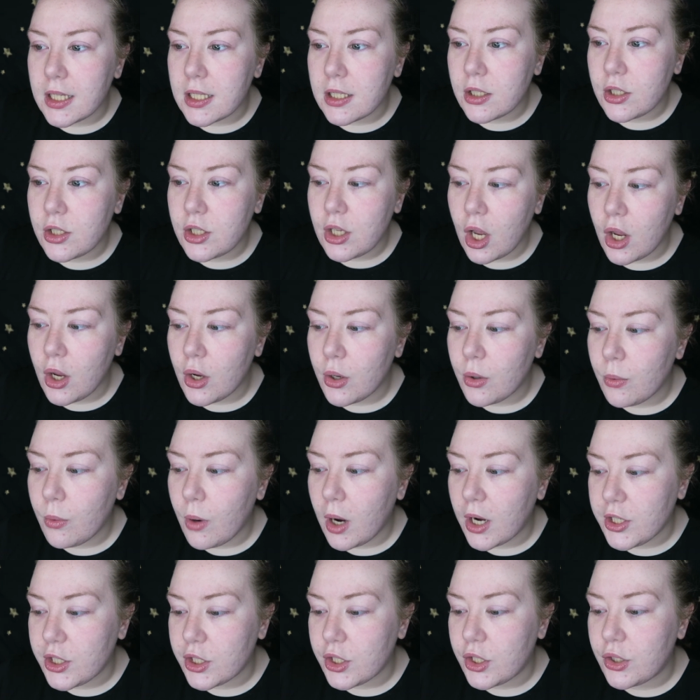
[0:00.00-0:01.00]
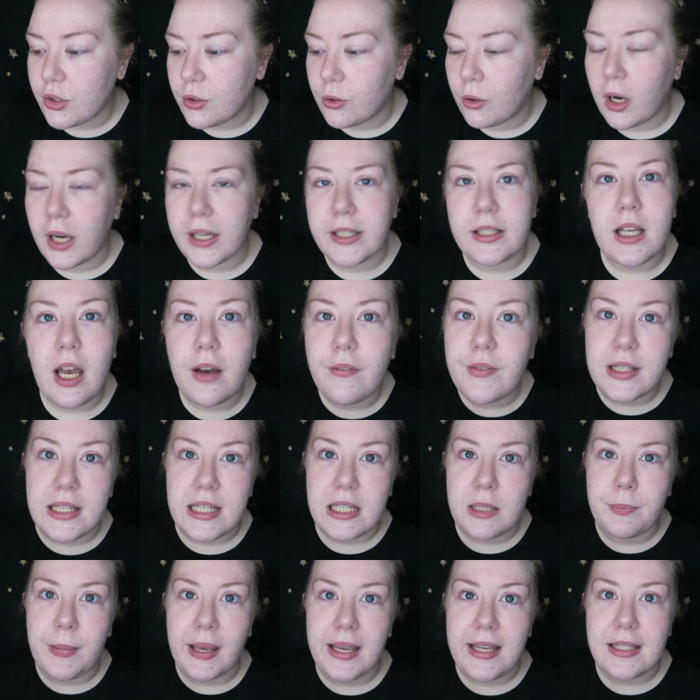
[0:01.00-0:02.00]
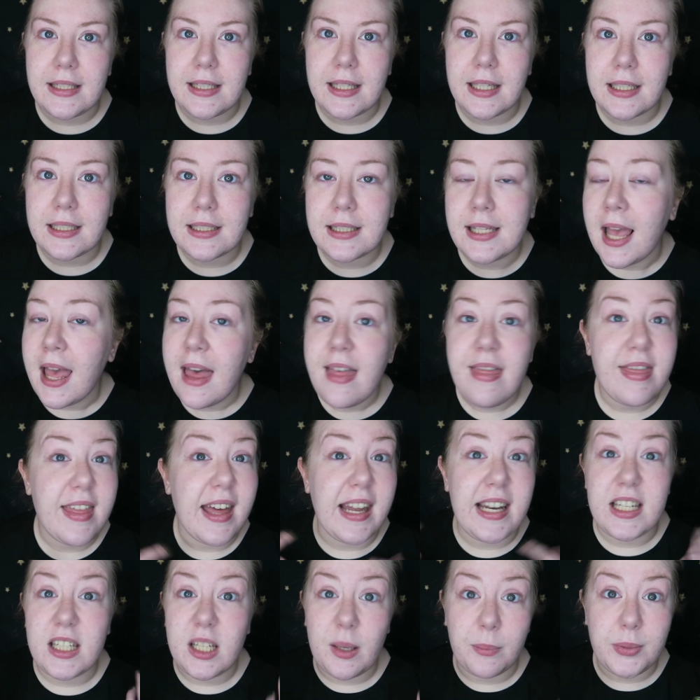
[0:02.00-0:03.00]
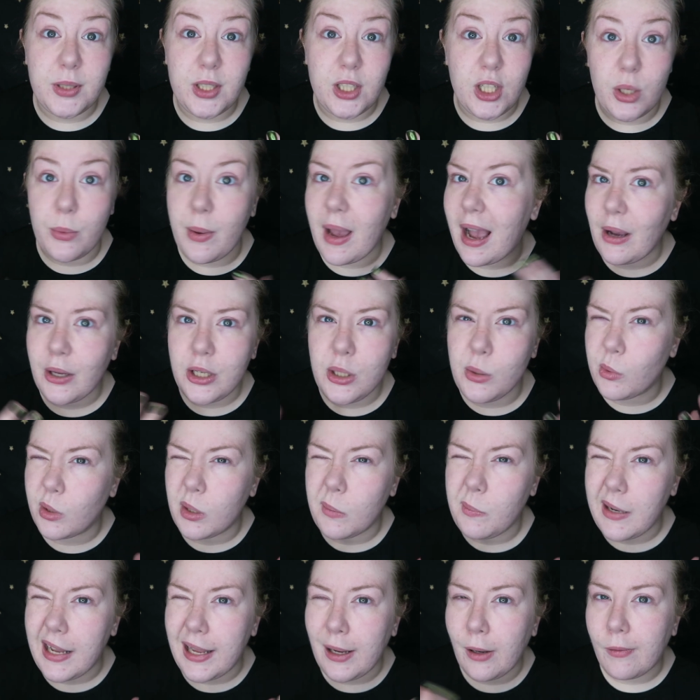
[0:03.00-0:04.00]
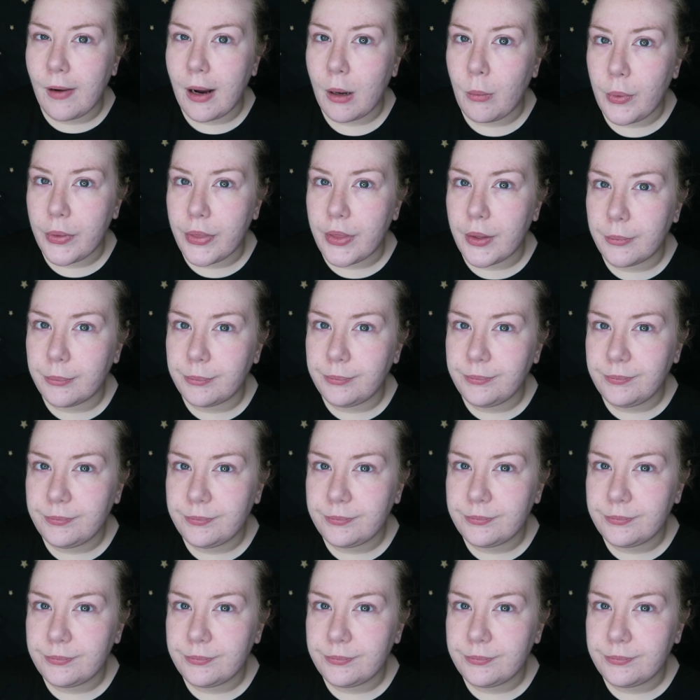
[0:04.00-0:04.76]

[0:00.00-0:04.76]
So I just thought I'd cover these basics, then it's up to you how you want to play around with them.